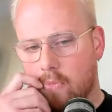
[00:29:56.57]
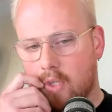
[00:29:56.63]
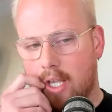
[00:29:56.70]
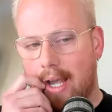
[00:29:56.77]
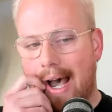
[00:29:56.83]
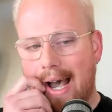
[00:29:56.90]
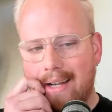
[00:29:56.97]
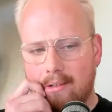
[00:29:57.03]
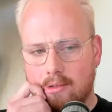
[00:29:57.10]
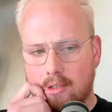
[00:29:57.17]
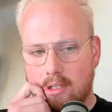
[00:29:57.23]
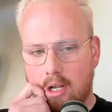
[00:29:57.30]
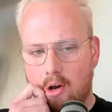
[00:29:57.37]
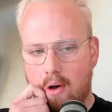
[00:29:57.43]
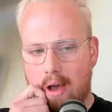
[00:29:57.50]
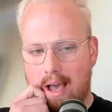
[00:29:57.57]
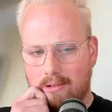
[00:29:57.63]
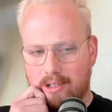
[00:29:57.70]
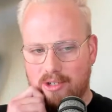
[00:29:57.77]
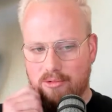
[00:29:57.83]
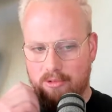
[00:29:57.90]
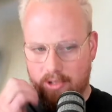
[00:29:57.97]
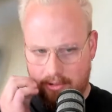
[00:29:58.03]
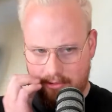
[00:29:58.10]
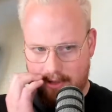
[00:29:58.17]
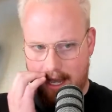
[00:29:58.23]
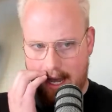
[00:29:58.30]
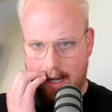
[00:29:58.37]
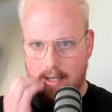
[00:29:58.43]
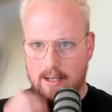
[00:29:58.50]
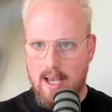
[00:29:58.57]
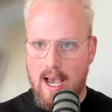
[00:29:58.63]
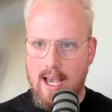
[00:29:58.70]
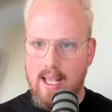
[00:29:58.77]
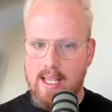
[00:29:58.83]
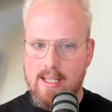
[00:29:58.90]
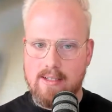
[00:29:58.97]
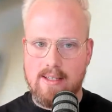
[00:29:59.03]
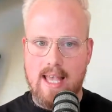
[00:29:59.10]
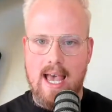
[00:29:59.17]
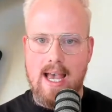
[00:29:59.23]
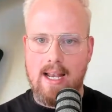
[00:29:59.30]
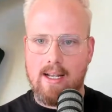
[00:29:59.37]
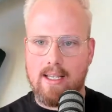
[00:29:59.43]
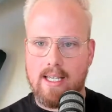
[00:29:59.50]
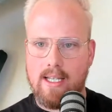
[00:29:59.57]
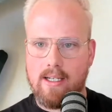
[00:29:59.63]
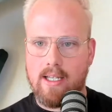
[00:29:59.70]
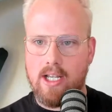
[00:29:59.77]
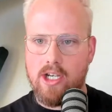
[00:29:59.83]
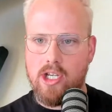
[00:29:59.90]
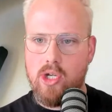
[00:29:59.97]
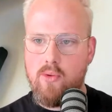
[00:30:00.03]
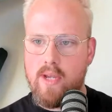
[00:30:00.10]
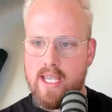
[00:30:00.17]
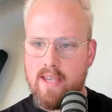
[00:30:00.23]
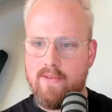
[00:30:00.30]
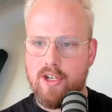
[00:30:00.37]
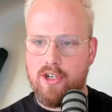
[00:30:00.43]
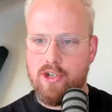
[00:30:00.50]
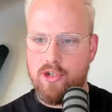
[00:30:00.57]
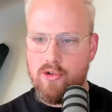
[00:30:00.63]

don't know how you do that. Is that can you even do